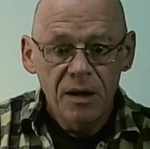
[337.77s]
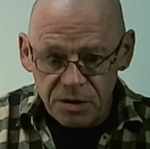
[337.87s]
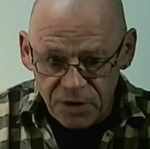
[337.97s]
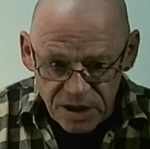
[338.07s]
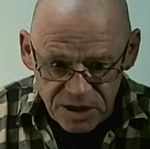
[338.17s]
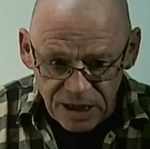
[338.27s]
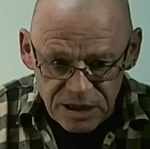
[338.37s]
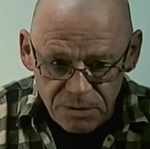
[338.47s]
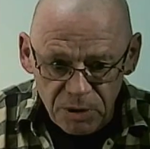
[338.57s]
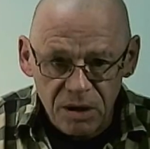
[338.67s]
It's a very
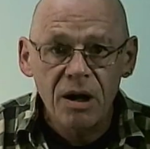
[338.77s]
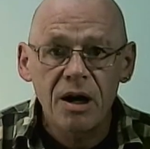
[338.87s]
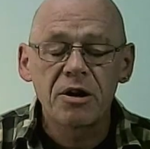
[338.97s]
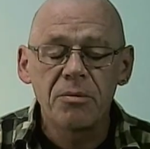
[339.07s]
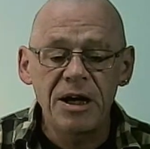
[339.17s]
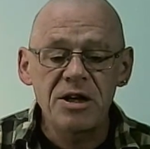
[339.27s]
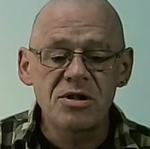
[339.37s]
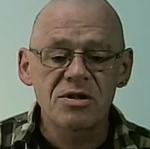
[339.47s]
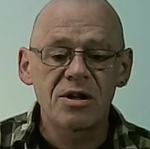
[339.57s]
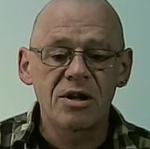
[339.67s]
sensible
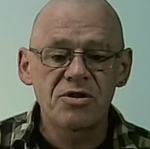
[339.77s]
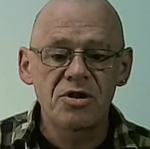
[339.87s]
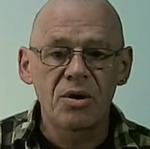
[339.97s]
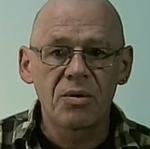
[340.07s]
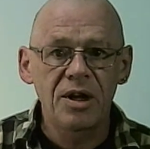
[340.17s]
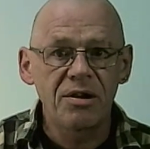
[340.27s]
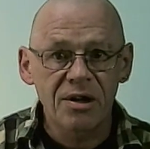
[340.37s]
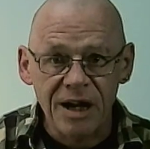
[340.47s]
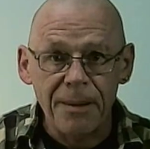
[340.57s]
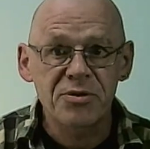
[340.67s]
occupation as long as you don't think
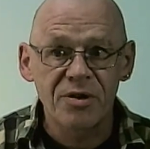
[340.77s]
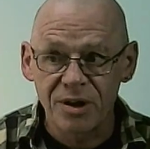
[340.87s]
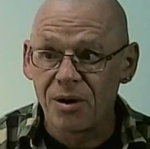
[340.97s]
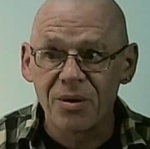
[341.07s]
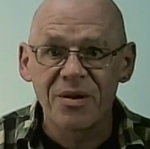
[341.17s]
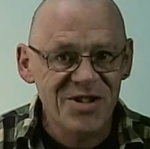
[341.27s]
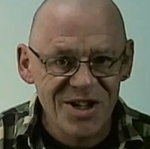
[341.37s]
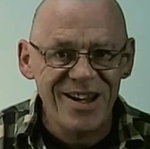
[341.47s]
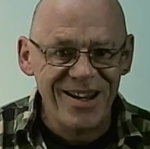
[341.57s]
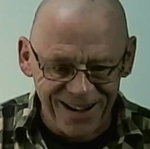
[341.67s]
you're capturing the whole of
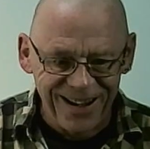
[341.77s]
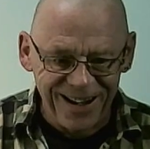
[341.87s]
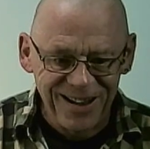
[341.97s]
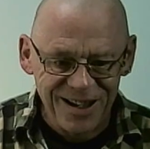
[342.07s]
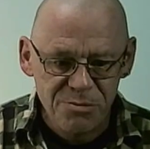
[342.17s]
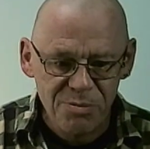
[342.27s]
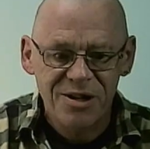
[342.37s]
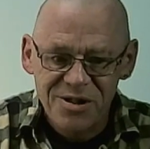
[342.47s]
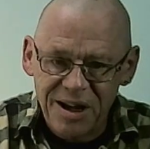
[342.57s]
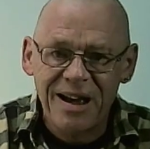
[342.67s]
seeing like this,
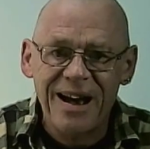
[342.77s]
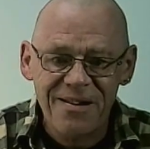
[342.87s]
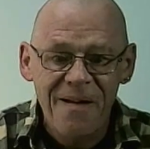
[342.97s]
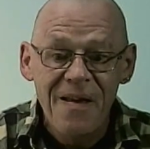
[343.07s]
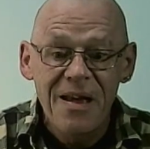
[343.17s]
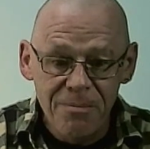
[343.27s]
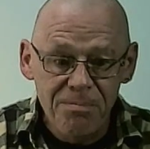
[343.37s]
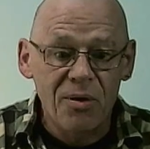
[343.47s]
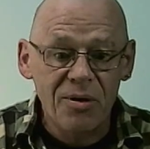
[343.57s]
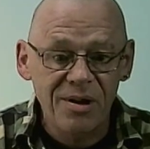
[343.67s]
because the cat,
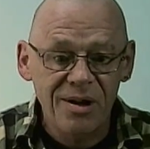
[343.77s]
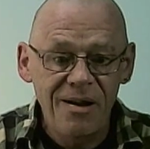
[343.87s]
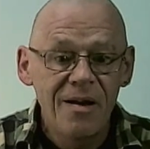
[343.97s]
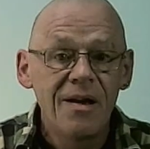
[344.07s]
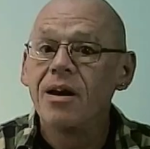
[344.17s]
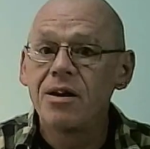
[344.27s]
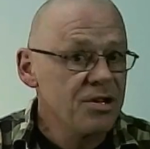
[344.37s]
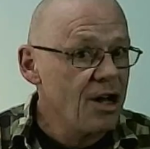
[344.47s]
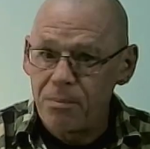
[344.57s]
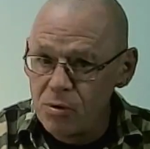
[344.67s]
importantly, is
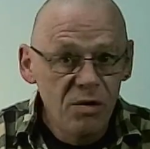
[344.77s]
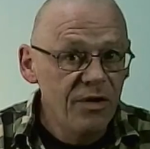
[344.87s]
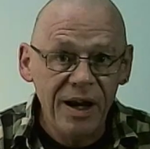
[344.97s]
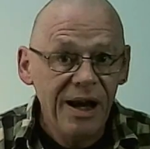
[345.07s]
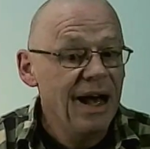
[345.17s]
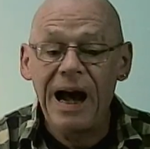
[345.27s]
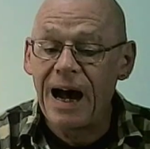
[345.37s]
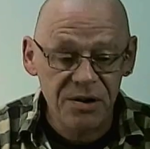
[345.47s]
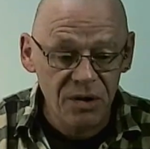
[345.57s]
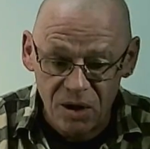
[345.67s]
not moving
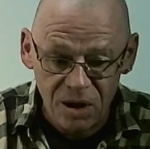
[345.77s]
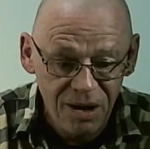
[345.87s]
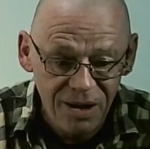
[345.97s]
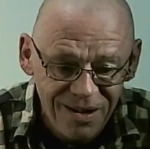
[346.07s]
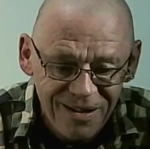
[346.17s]
at all.